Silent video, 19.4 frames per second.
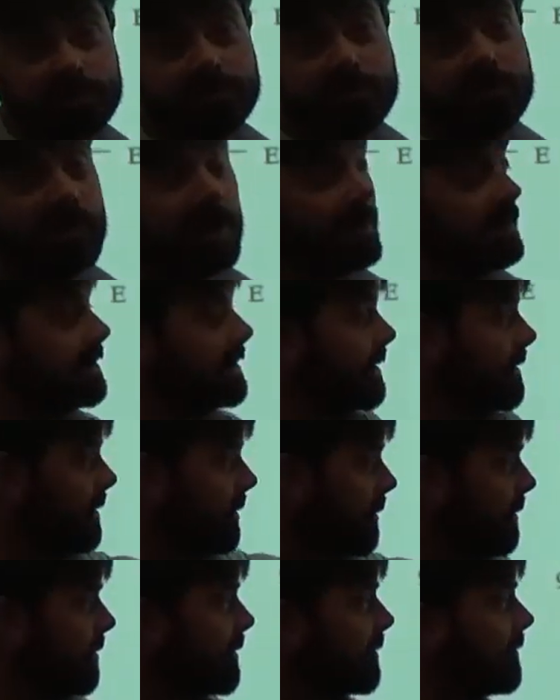of west,
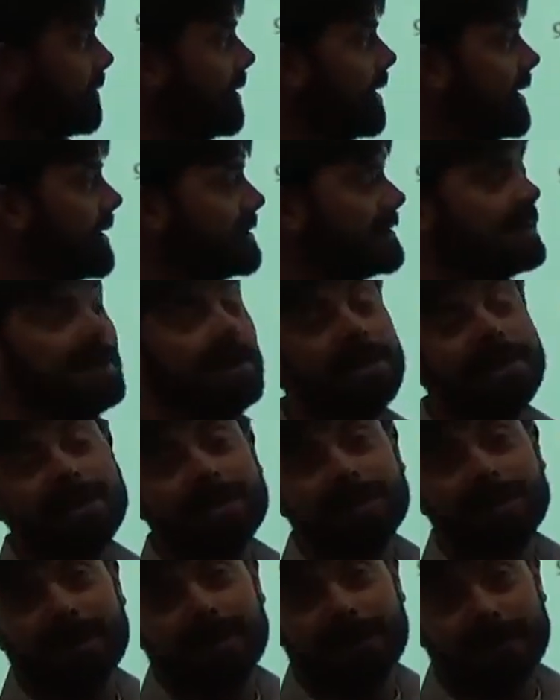north of west,
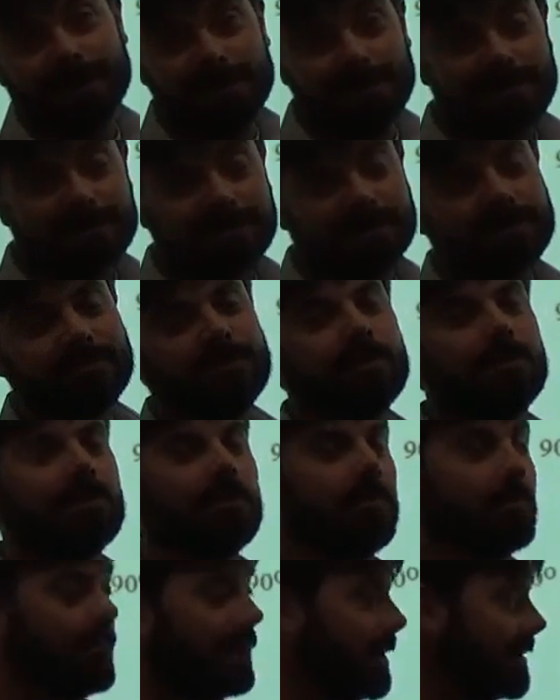east of
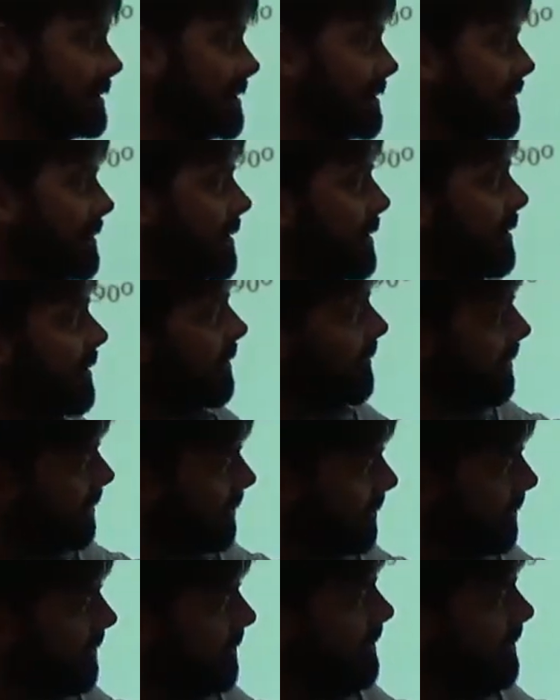north, west of north, north